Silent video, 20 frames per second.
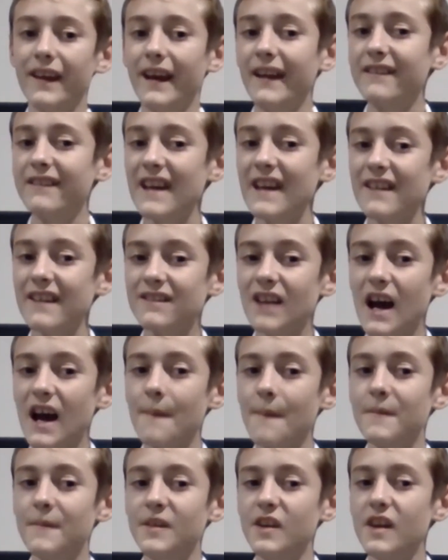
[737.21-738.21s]
It's that mm.
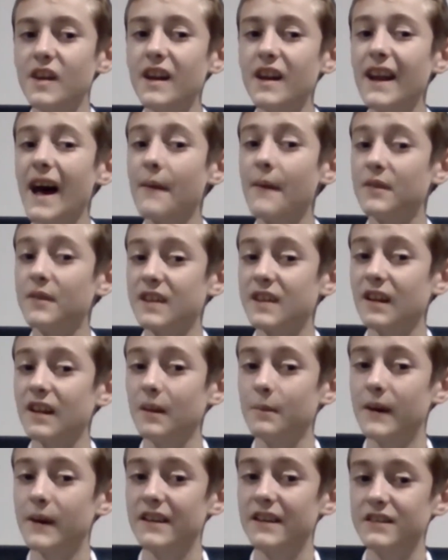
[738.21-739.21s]
time you need to have a
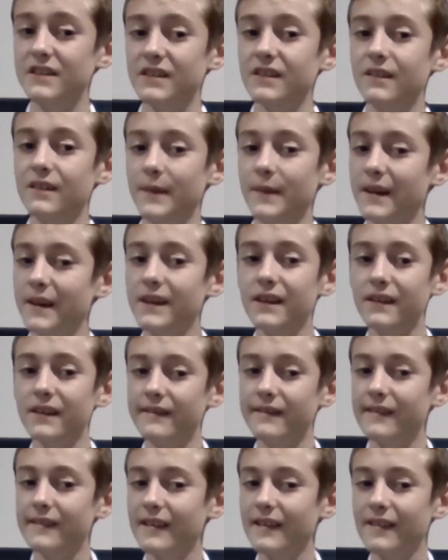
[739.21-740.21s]
celebration
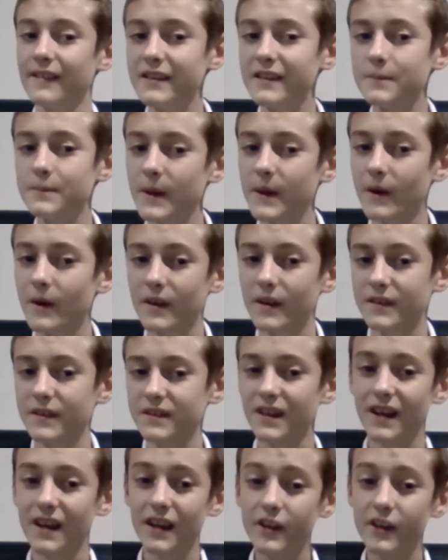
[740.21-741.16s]
because let's be honest,